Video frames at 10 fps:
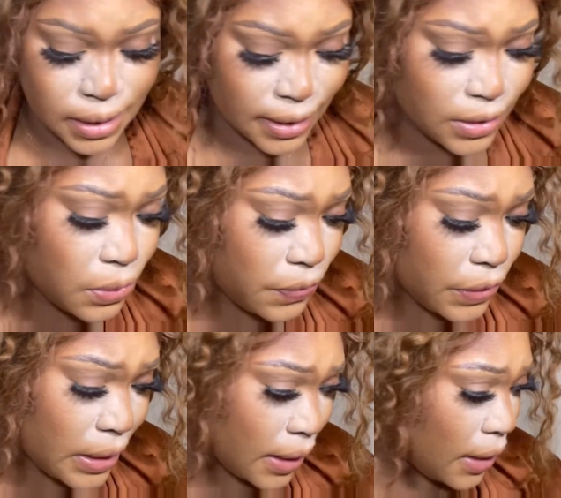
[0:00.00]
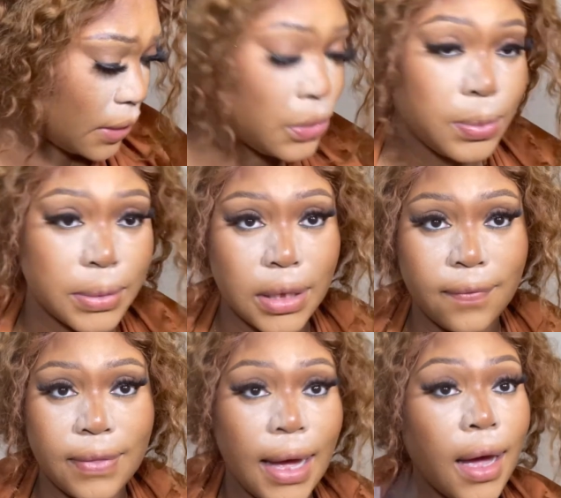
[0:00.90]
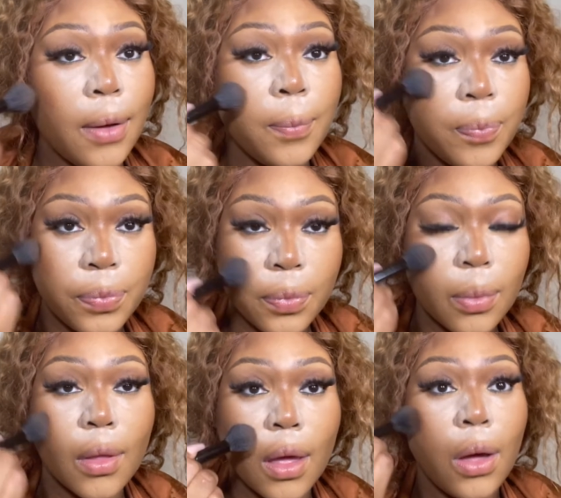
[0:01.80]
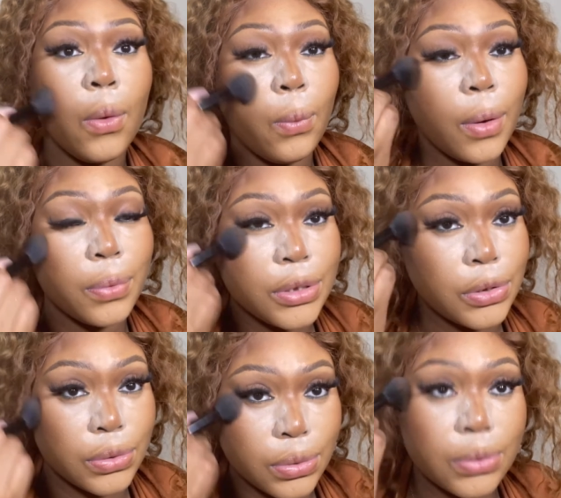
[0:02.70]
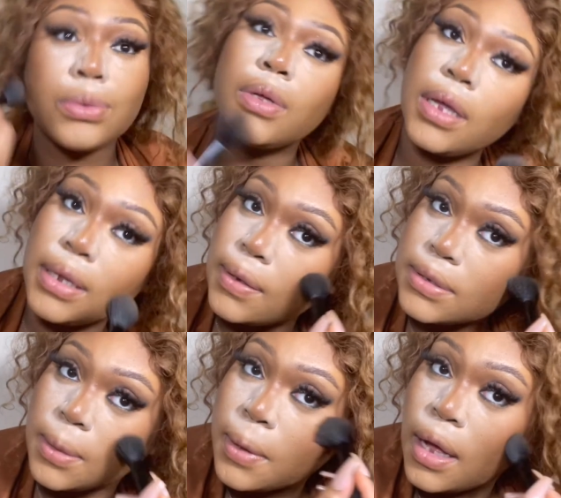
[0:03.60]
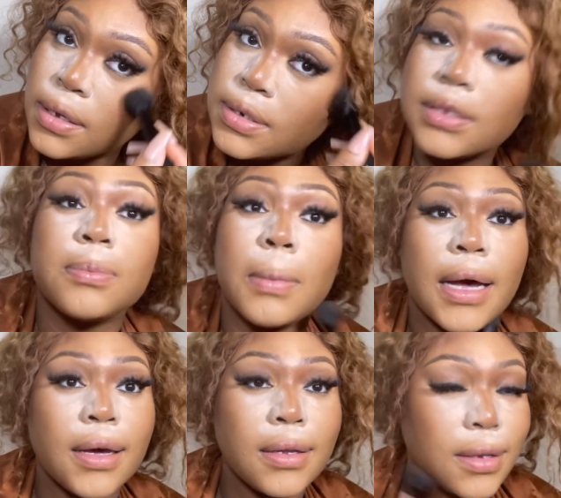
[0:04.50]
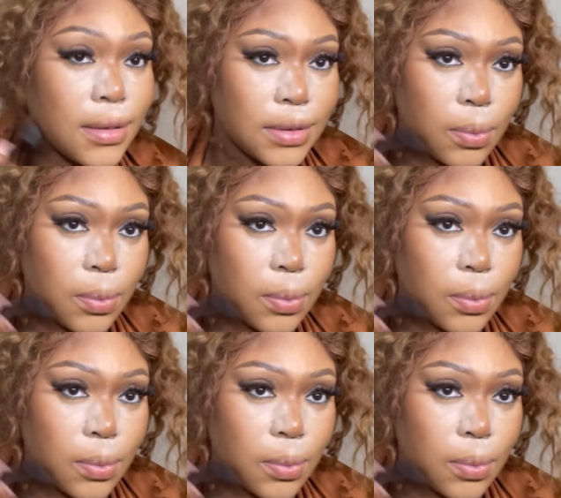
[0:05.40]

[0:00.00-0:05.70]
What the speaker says: And I do feel like, I do believe that what we do in our subconscious mind is